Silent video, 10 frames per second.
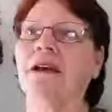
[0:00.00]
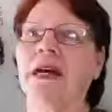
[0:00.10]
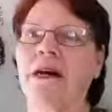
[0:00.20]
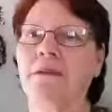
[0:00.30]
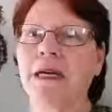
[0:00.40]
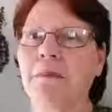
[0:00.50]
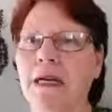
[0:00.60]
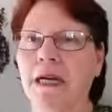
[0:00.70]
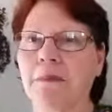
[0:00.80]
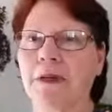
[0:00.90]
They're helping
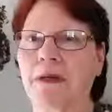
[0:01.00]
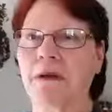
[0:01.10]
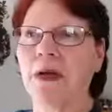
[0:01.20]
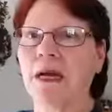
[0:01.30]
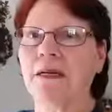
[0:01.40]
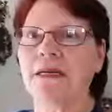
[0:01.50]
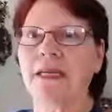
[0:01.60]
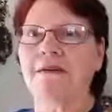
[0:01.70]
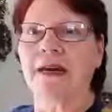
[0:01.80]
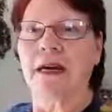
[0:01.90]
people
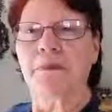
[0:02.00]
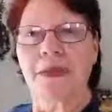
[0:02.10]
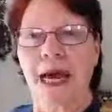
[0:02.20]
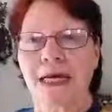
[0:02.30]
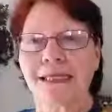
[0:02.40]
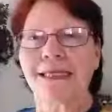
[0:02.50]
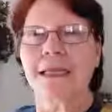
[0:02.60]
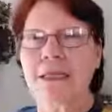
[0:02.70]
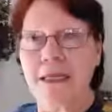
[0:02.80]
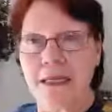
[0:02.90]
develop that
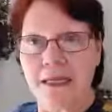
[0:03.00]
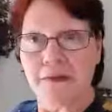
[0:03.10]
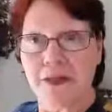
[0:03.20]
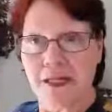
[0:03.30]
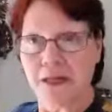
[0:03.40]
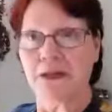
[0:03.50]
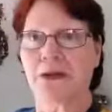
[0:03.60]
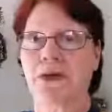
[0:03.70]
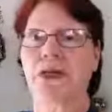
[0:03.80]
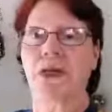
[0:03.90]
sensitivity
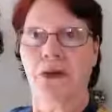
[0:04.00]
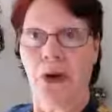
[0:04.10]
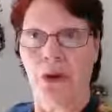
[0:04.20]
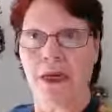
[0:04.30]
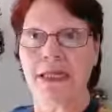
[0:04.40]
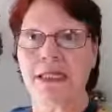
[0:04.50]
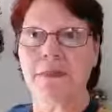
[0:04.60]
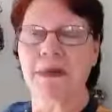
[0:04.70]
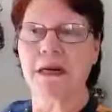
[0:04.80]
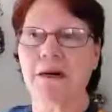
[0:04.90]
to Holy
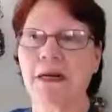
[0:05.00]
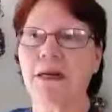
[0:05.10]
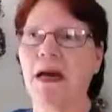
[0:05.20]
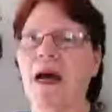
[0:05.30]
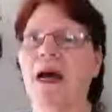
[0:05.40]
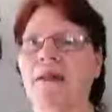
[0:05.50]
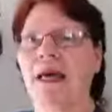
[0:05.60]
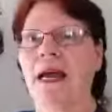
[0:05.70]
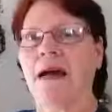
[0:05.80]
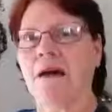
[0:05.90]
Spirit.
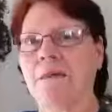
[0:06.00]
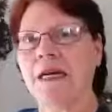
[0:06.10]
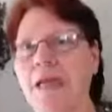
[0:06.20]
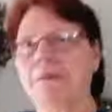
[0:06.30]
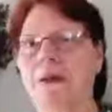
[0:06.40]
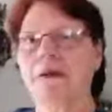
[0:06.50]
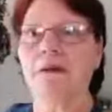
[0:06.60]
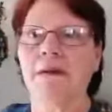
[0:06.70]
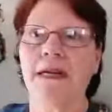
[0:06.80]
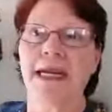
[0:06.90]
They help
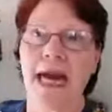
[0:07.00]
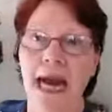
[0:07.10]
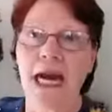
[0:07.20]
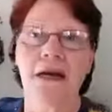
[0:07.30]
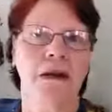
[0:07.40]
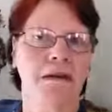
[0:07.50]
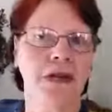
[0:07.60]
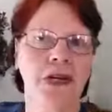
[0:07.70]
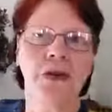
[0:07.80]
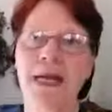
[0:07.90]
people gain
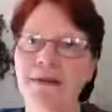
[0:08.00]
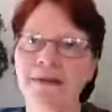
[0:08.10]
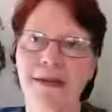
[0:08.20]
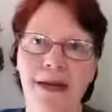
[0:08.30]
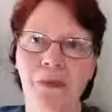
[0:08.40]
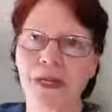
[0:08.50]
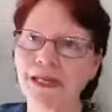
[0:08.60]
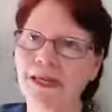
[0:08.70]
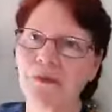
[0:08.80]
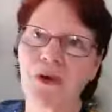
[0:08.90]
new insight,
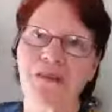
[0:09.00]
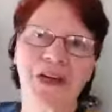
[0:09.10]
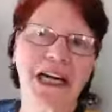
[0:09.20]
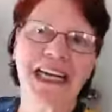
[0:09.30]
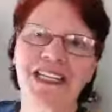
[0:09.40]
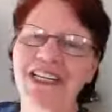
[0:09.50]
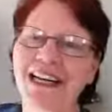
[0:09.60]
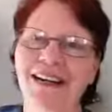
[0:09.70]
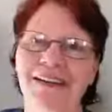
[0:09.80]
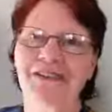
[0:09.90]
wisdom,
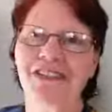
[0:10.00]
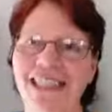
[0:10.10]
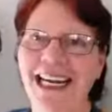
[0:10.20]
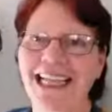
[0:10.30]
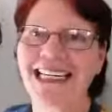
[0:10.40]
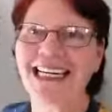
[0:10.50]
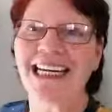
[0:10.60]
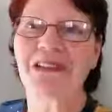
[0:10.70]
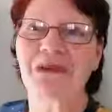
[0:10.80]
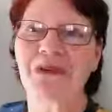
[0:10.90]
revelation, and
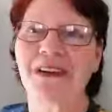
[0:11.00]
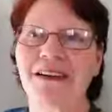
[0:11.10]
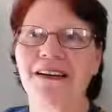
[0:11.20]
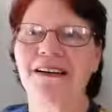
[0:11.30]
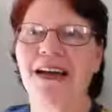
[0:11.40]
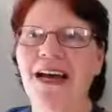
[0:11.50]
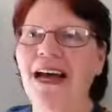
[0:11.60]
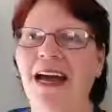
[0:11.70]
understanding in the Word.